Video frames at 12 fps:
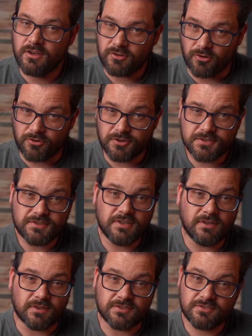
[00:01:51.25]

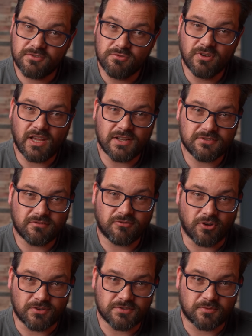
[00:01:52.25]
Concurrency is two lines of
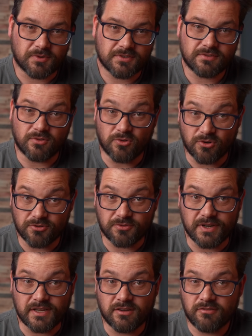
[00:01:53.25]
customers
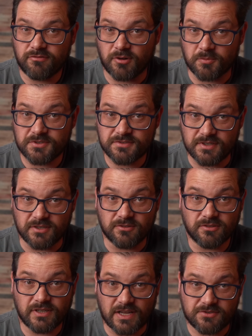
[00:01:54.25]
ordering from a
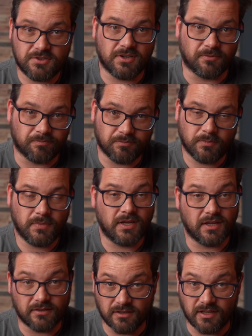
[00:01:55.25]
single cashier
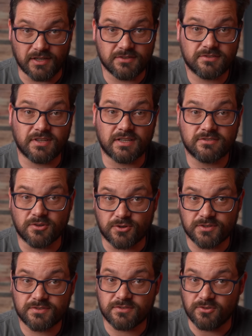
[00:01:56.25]
and lines take
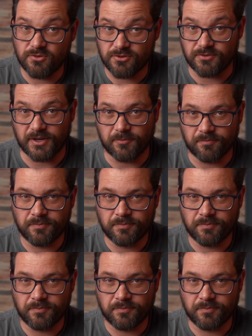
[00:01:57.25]
turns ordering.